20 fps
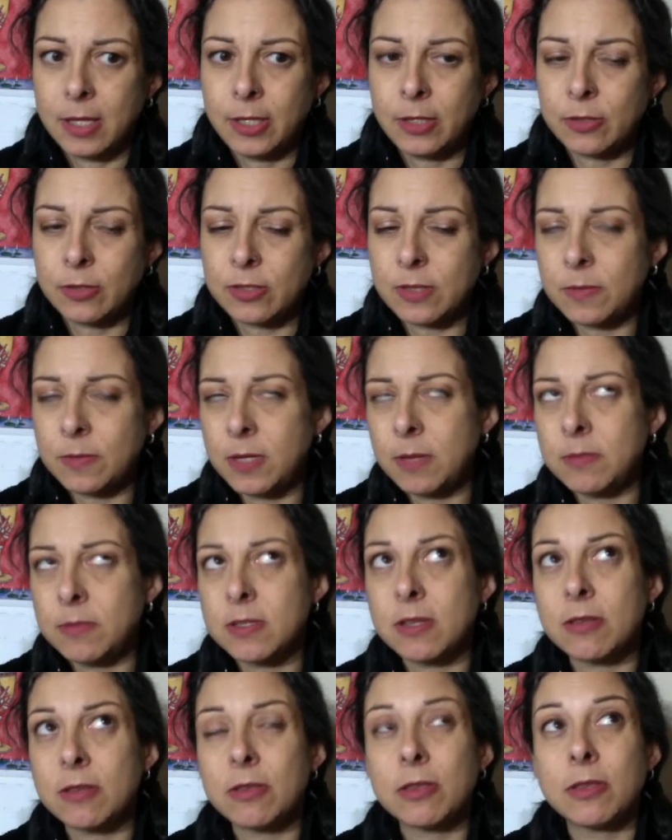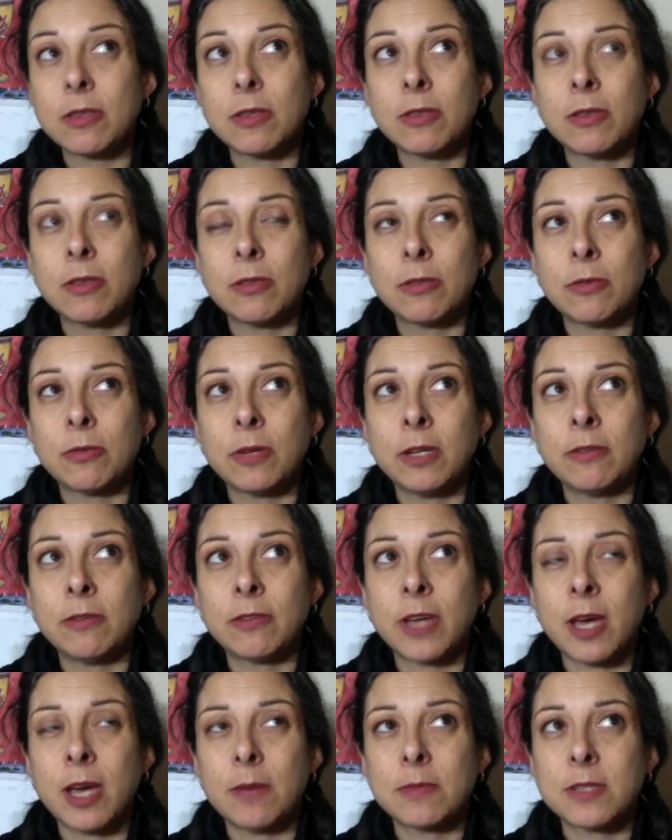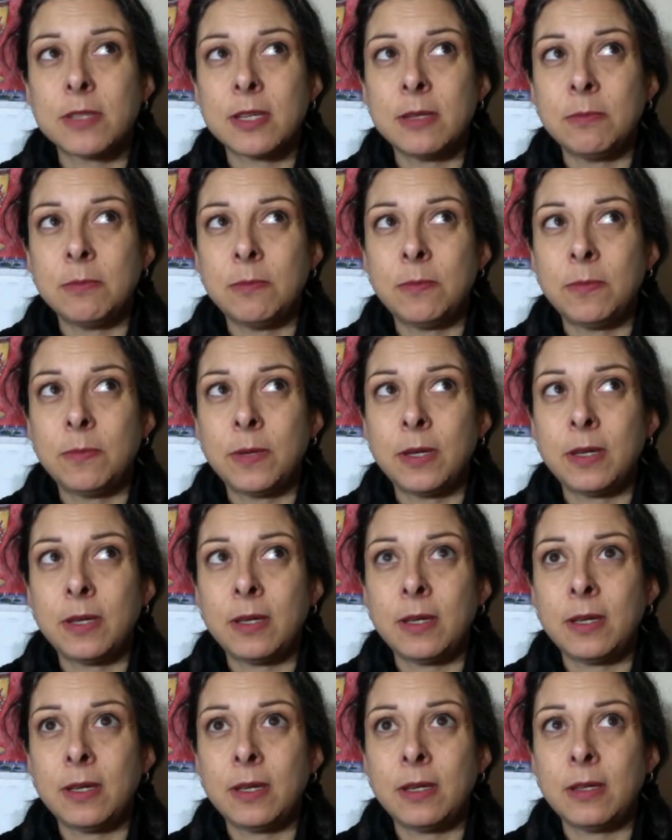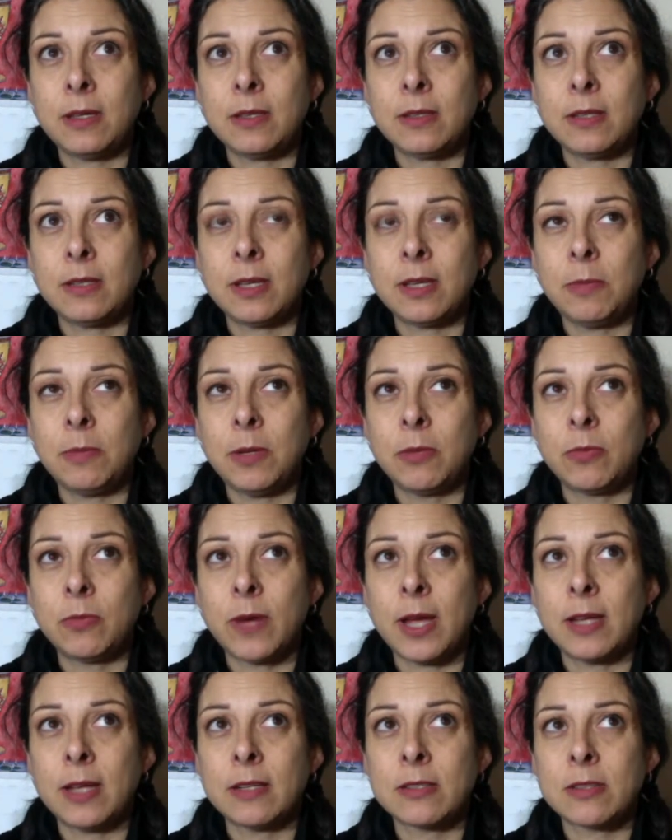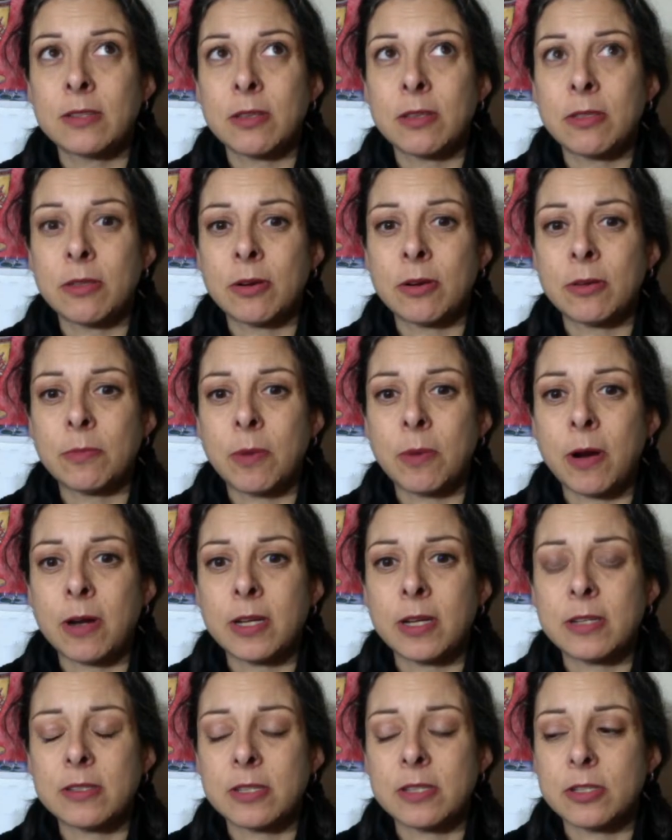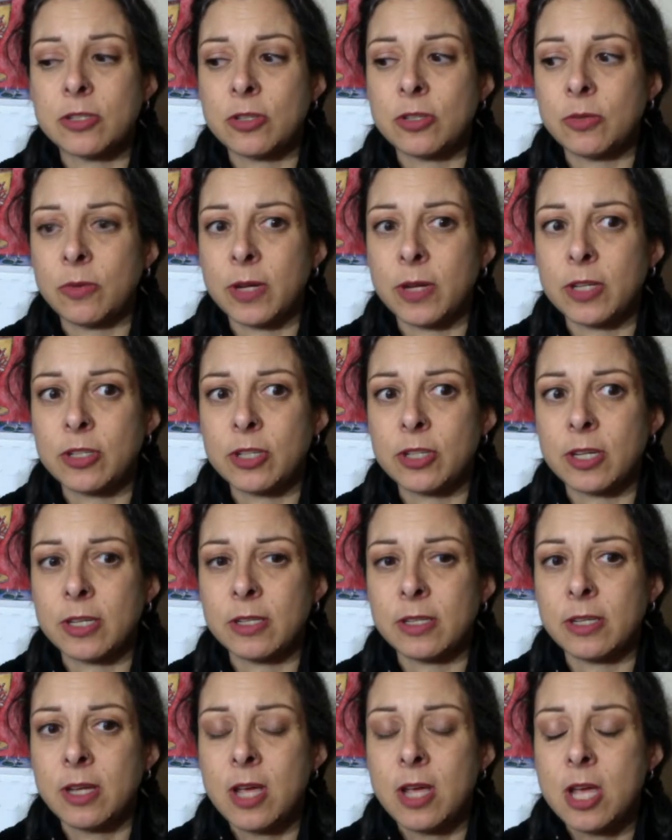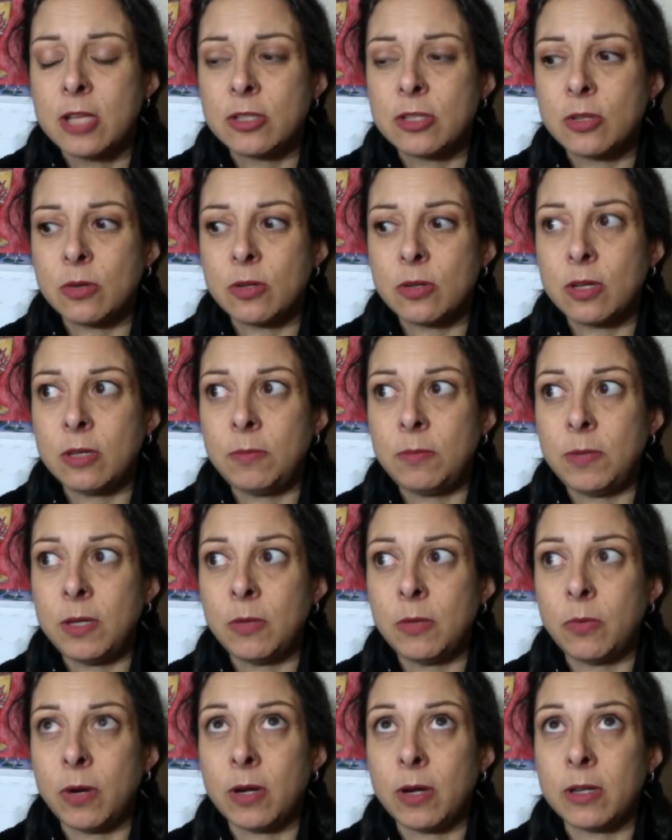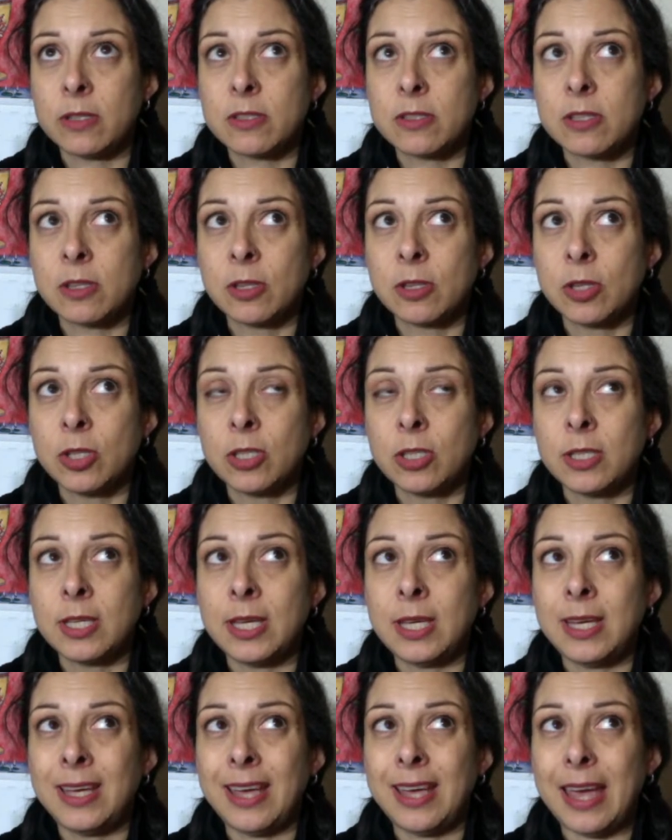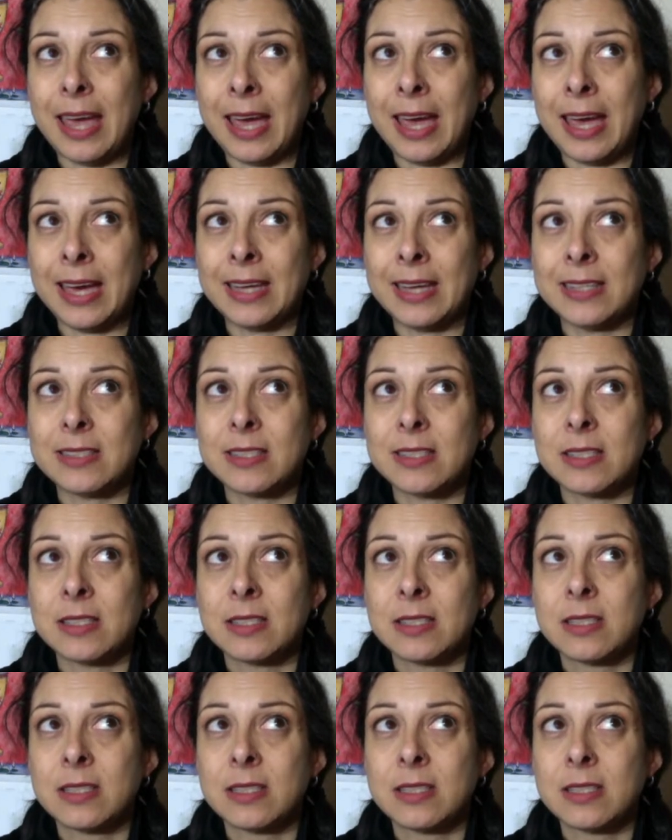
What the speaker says: sometimes the 3 of cups can be read as a third party situation. So it could be where it's looking at